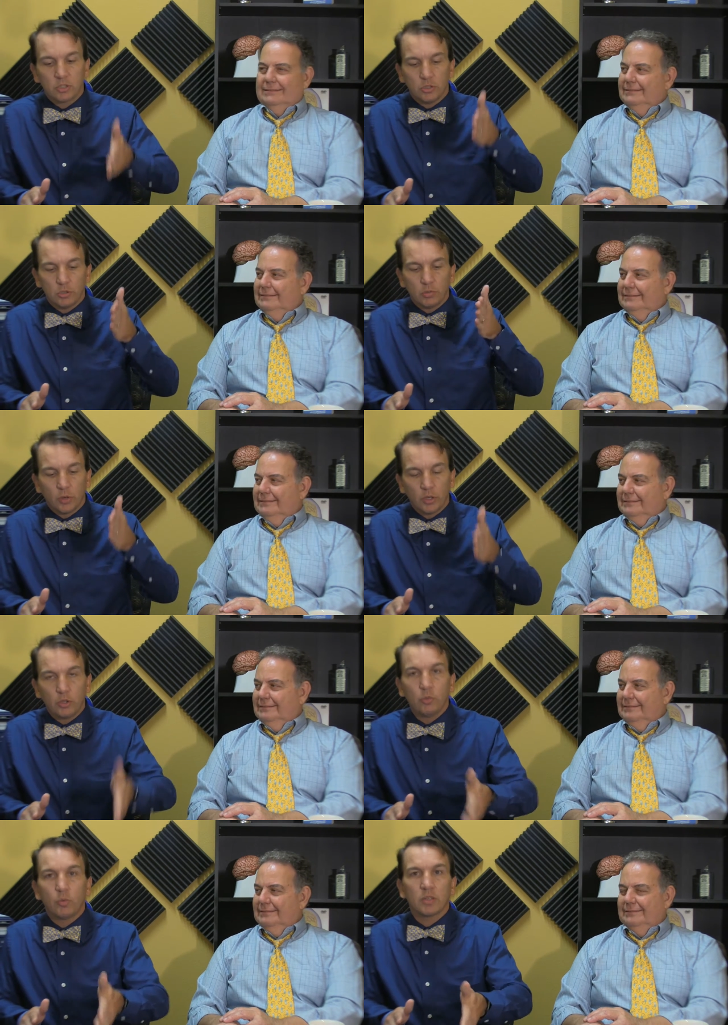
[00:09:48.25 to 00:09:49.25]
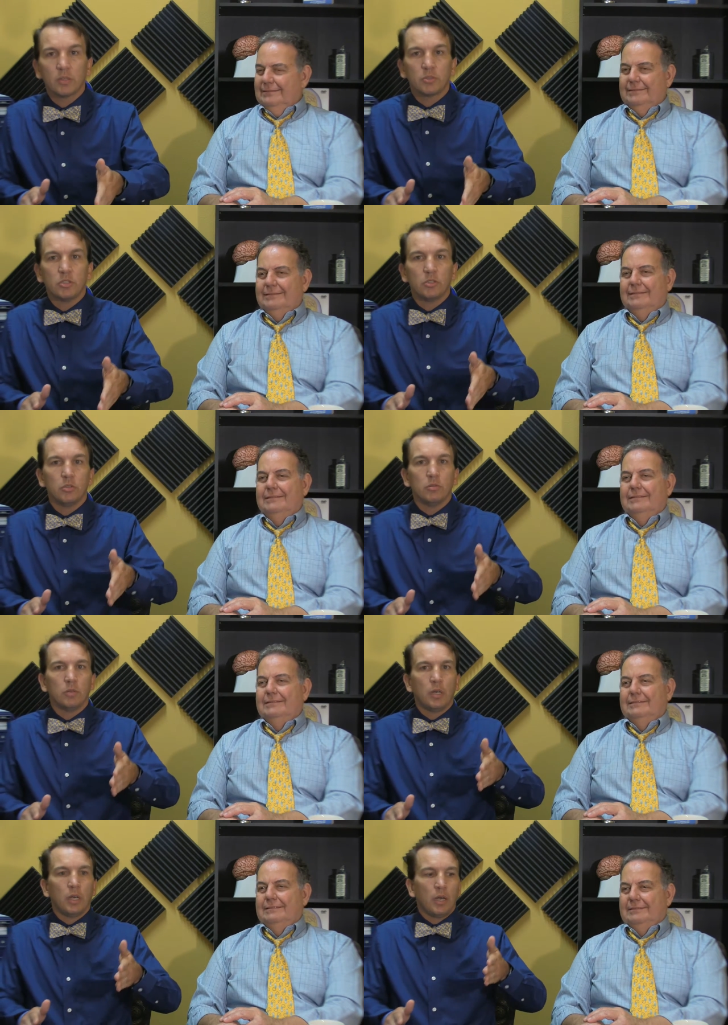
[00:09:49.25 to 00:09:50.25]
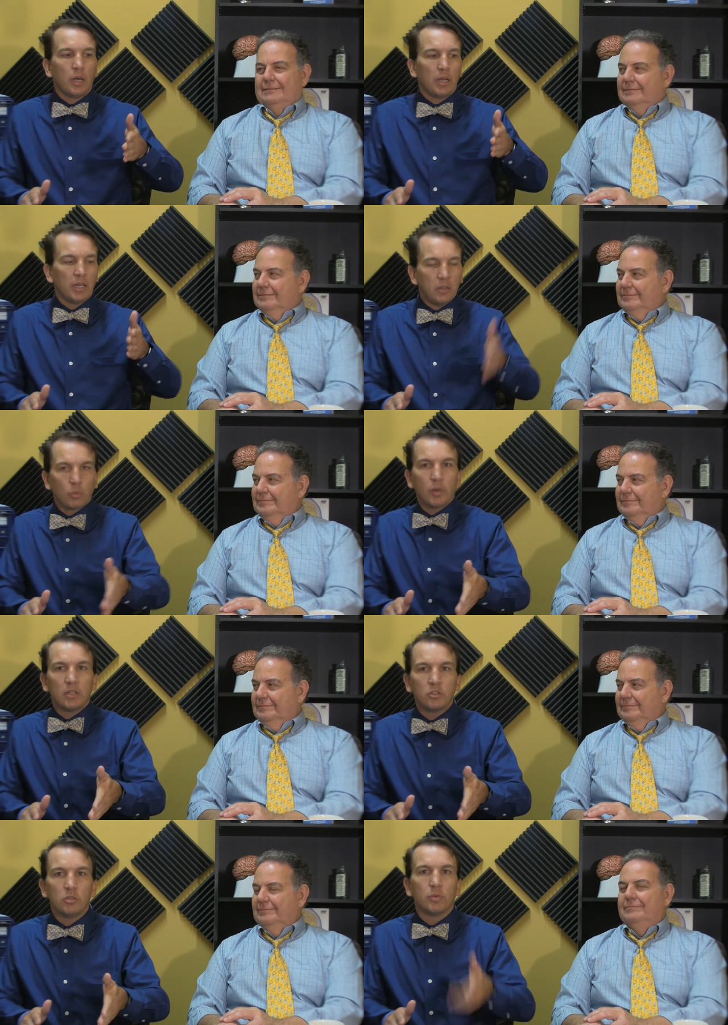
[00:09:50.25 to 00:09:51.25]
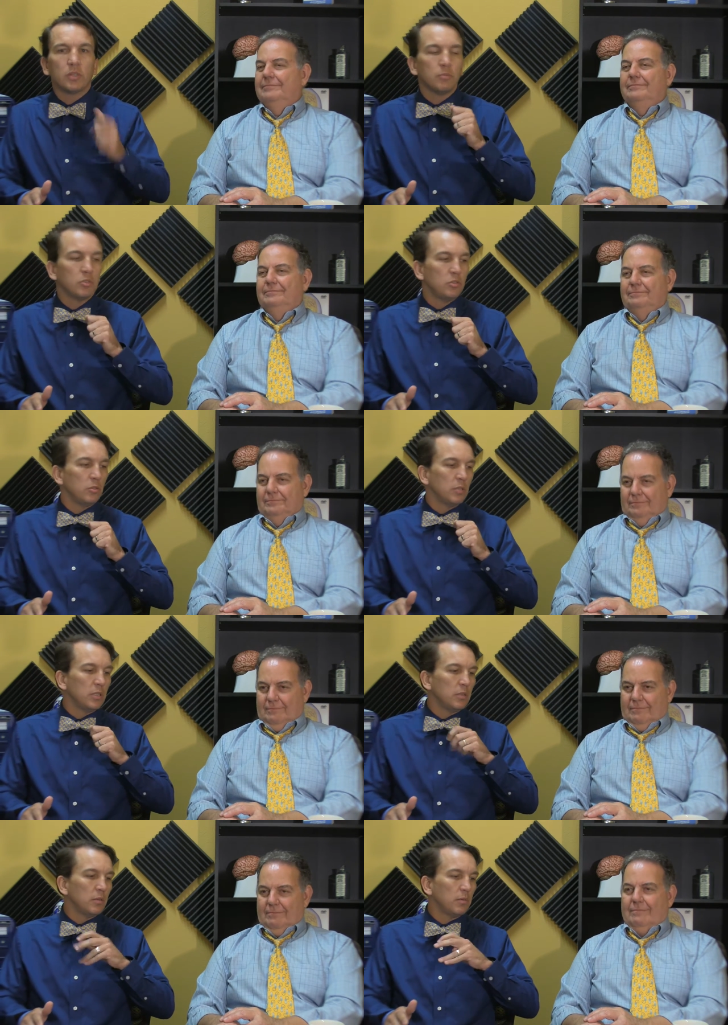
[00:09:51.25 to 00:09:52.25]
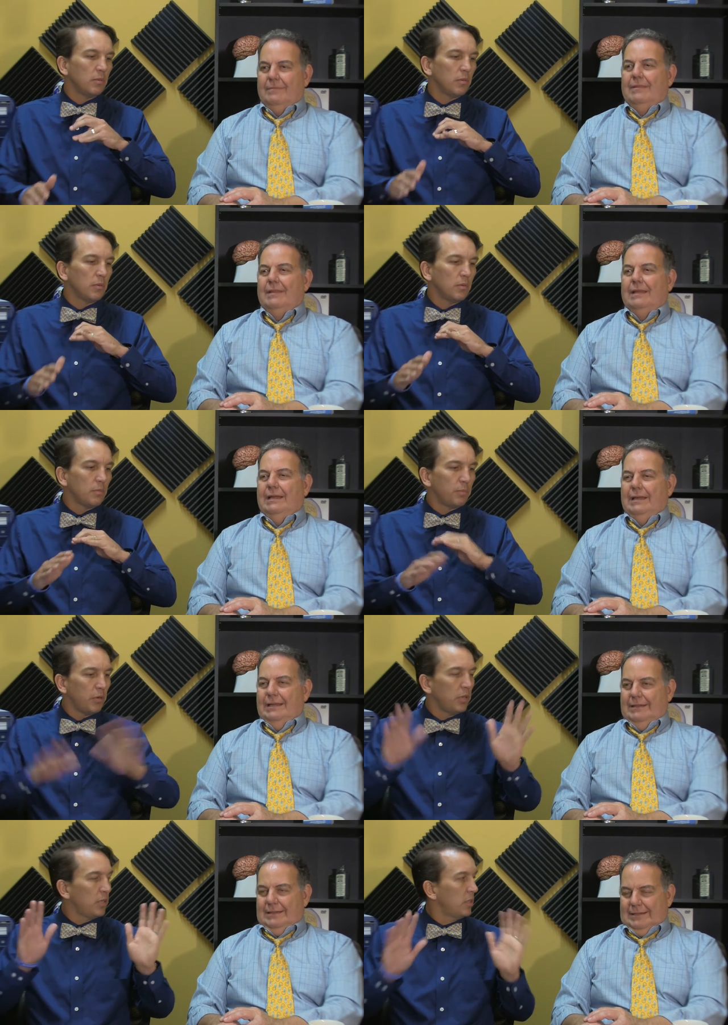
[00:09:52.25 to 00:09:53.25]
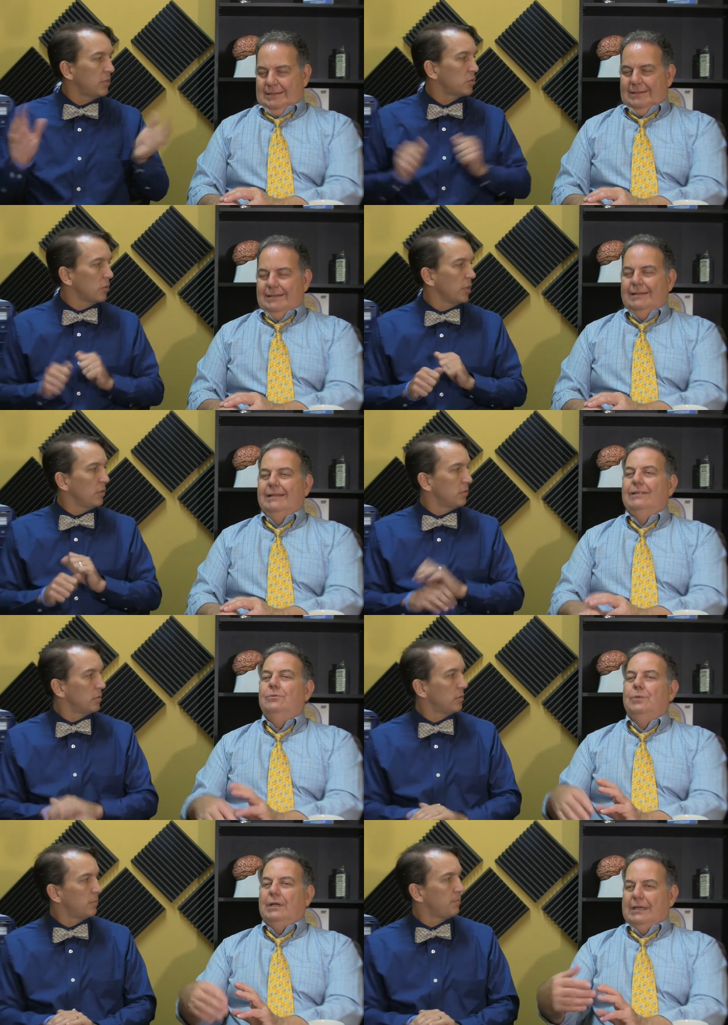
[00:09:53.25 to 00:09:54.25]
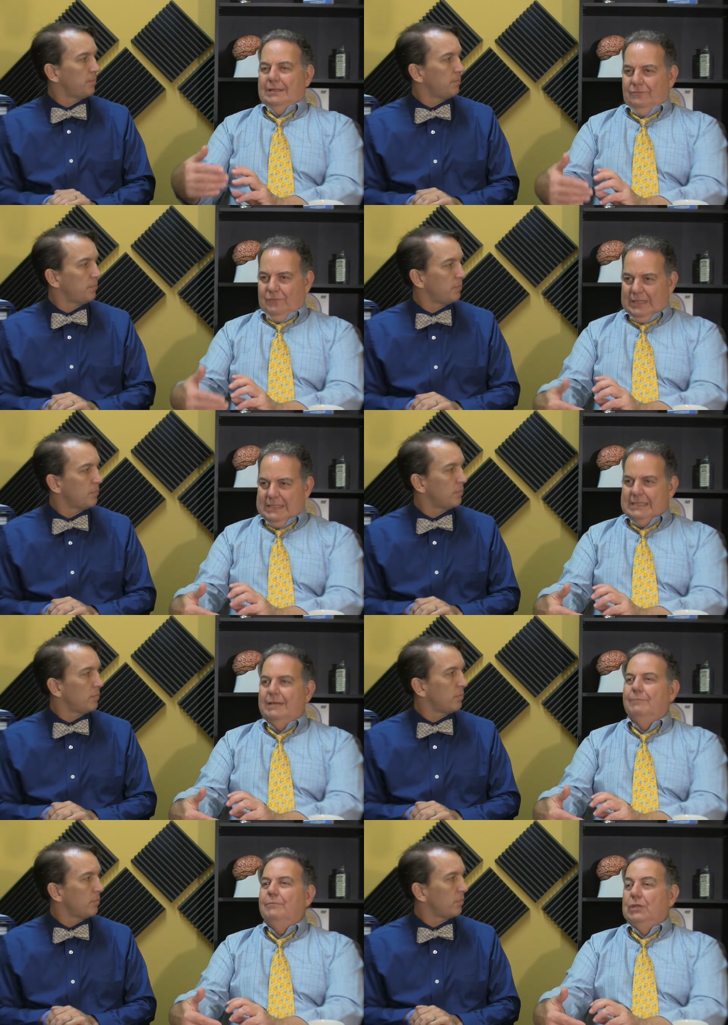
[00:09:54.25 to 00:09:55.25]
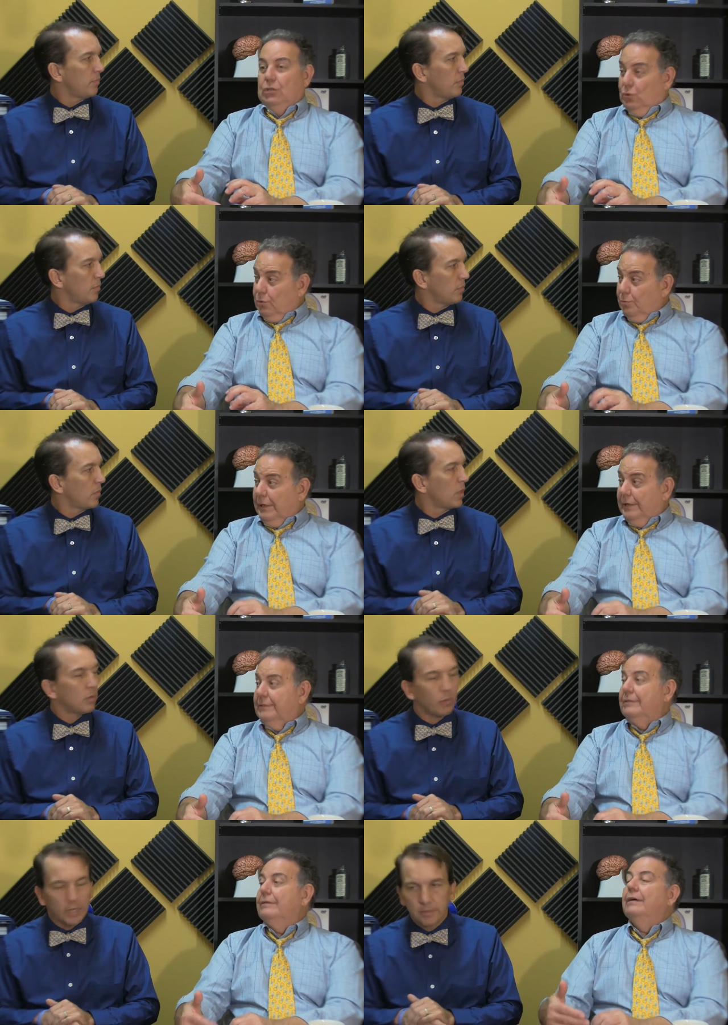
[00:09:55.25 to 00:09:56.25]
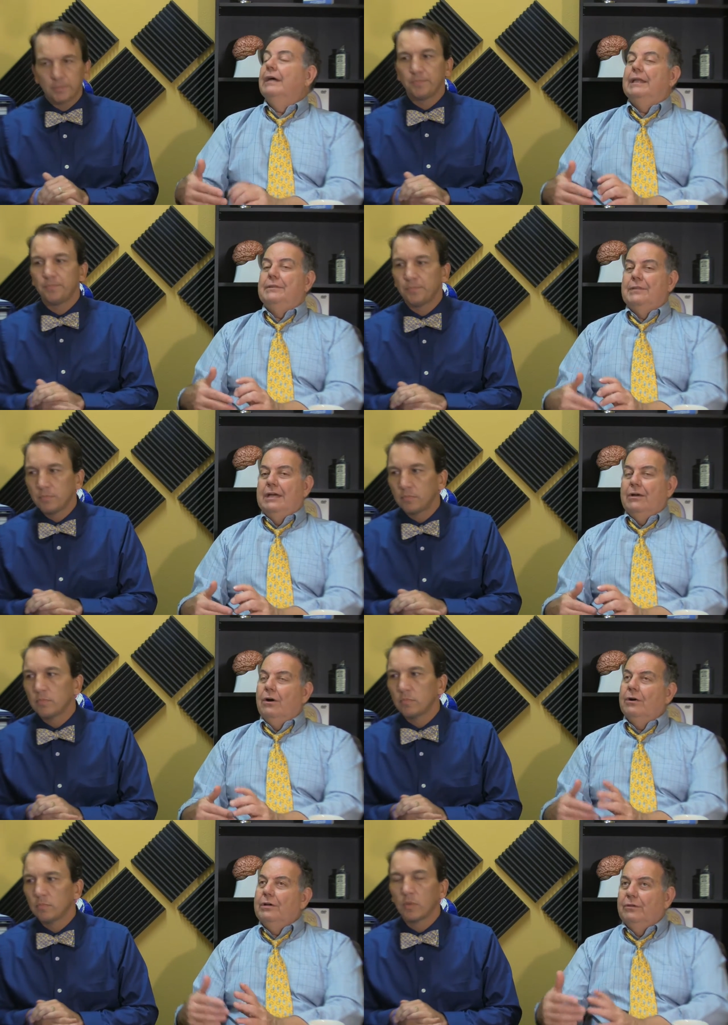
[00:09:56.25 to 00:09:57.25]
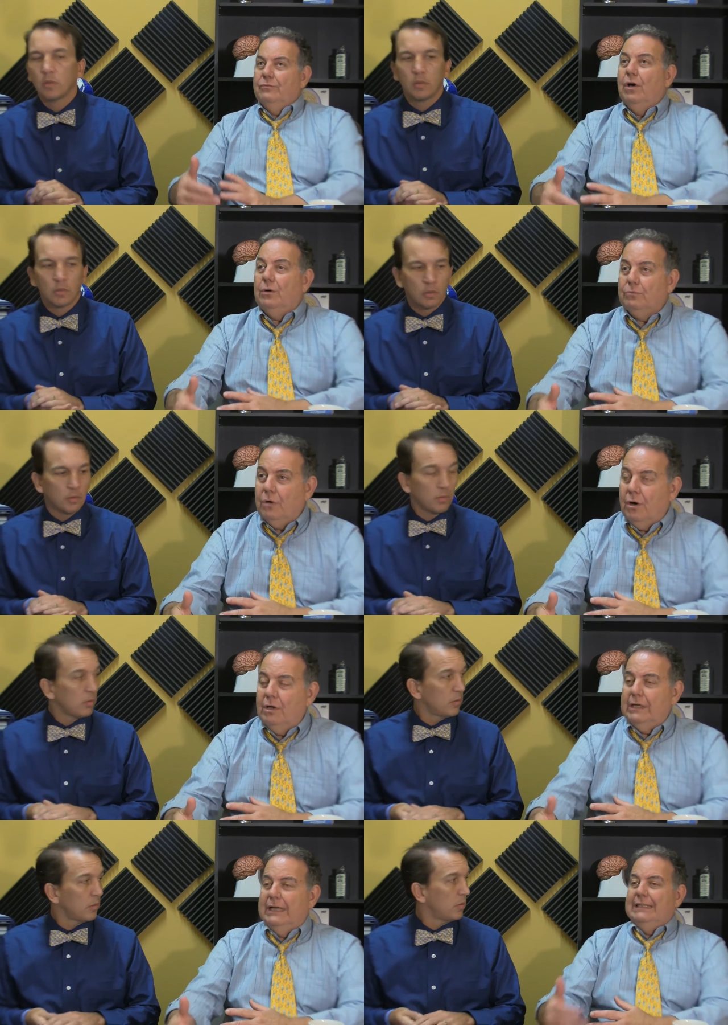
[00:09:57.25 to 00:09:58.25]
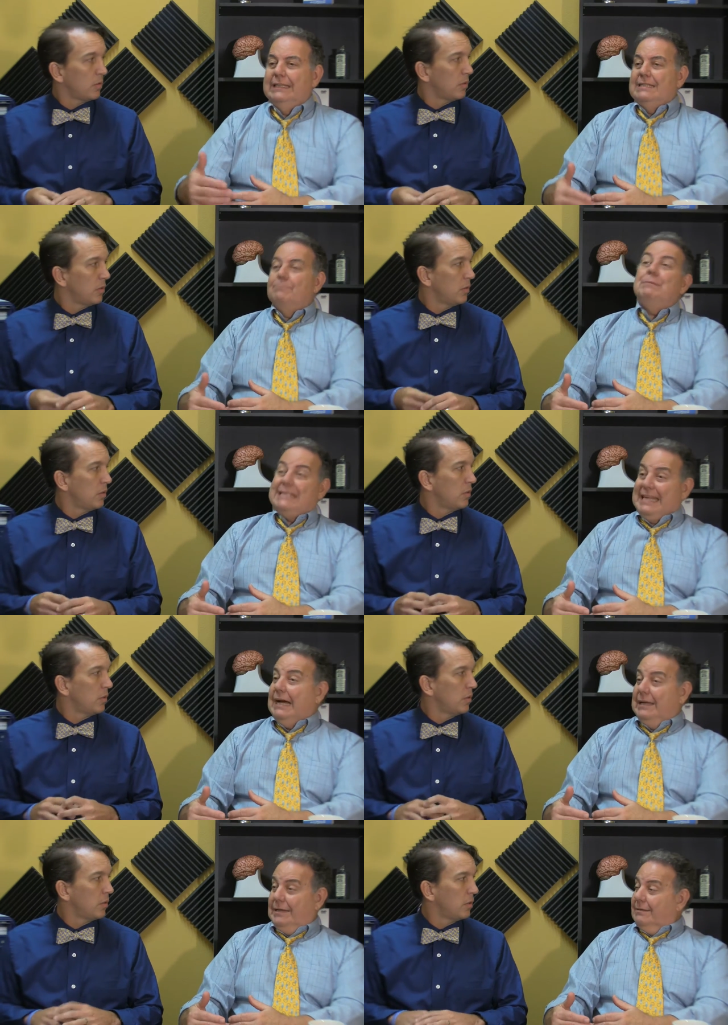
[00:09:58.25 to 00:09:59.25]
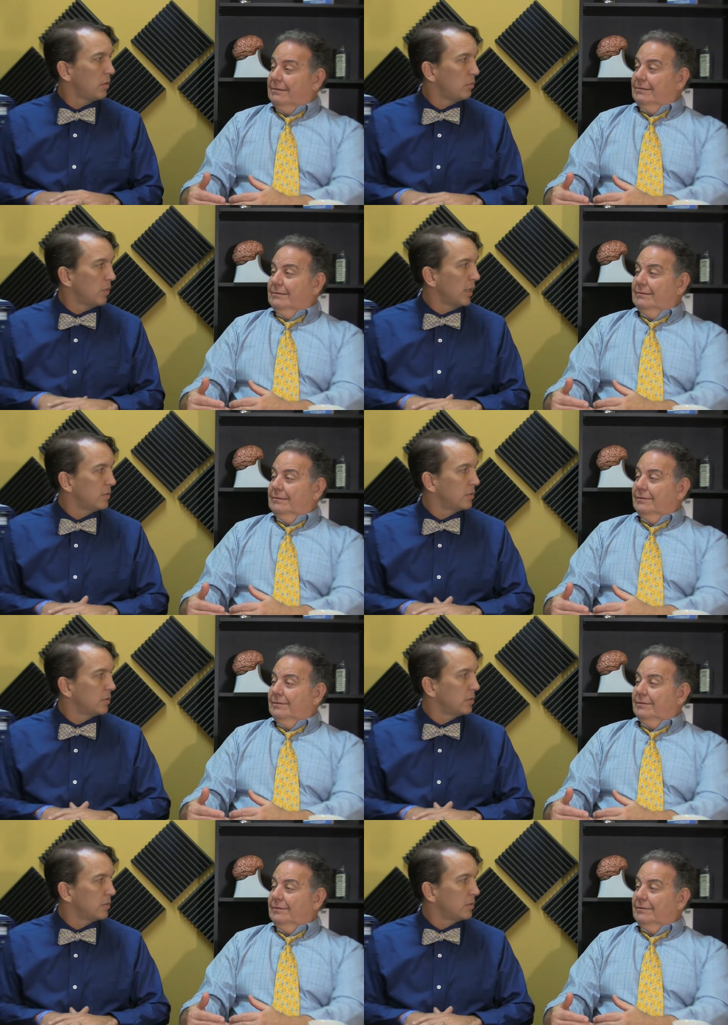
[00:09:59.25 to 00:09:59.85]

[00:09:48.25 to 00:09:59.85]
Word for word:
Speaker 1: to do what you want them to do in the way that you want them to do it. Period. And end of story. You
Speaker 2: want to convince them that you're right. Right. And they are, if not wrong, at least misguided. Right.